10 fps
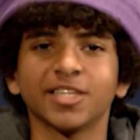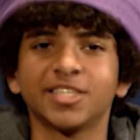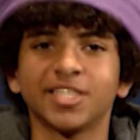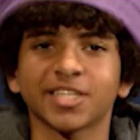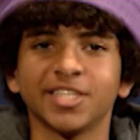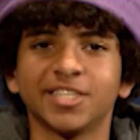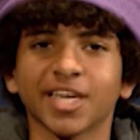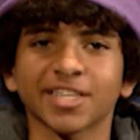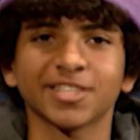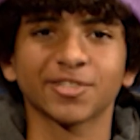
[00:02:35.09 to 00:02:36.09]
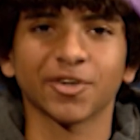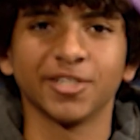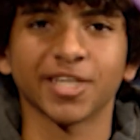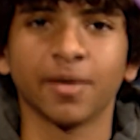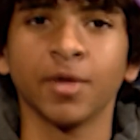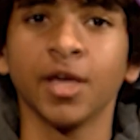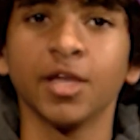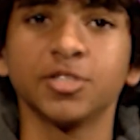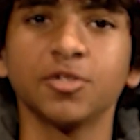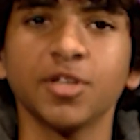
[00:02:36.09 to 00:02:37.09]
60 seconds of screen time.
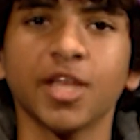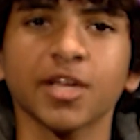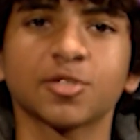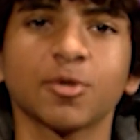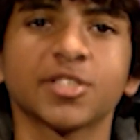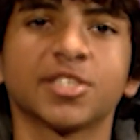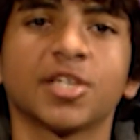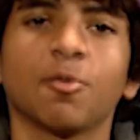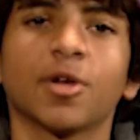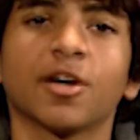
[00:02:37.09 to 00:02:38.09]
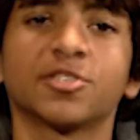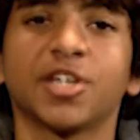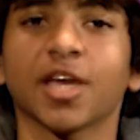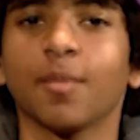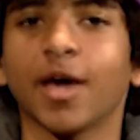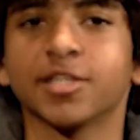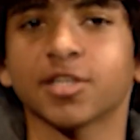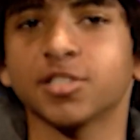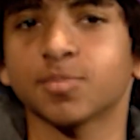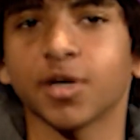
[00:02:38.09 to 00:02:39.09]
Tune in next week to see what else Jacob has
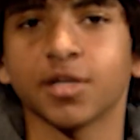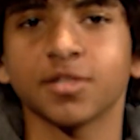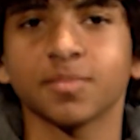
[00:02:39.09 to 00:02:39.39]
on his mind.